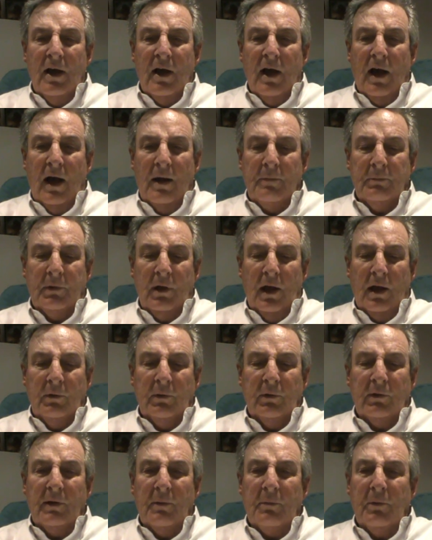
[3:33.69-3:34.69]
I'm going
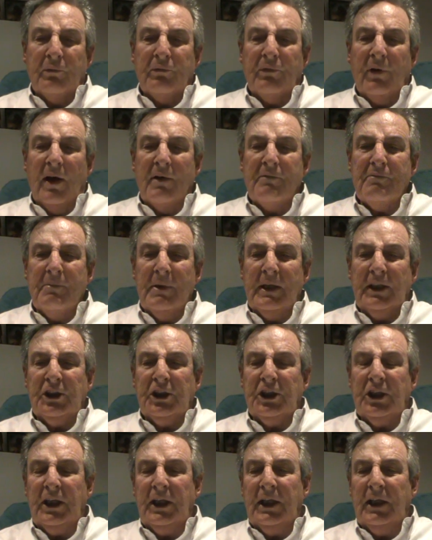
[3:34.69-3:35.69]
with number 5,
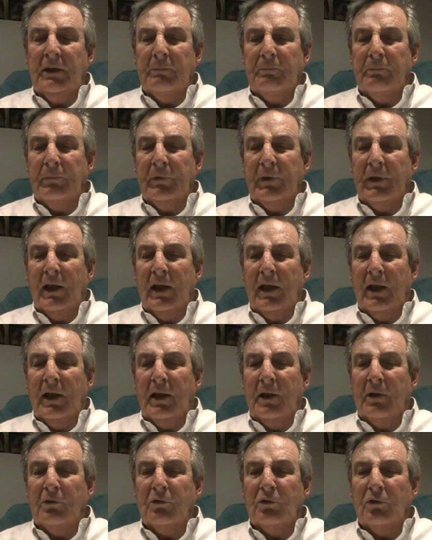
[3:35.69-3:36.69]
Mingxi,
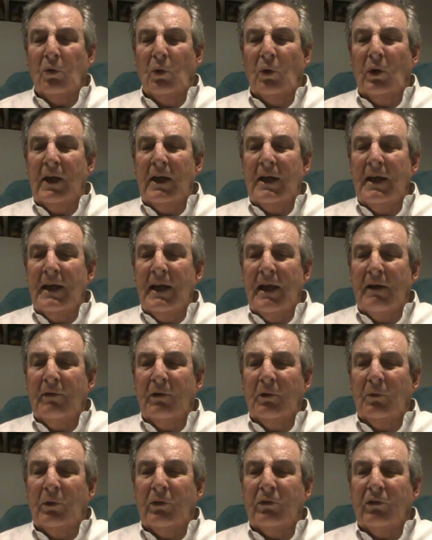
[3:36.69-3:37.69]
drawn
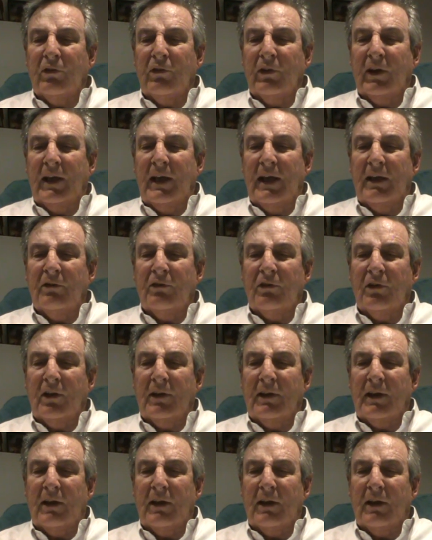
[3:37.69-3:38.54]
11, which is against it.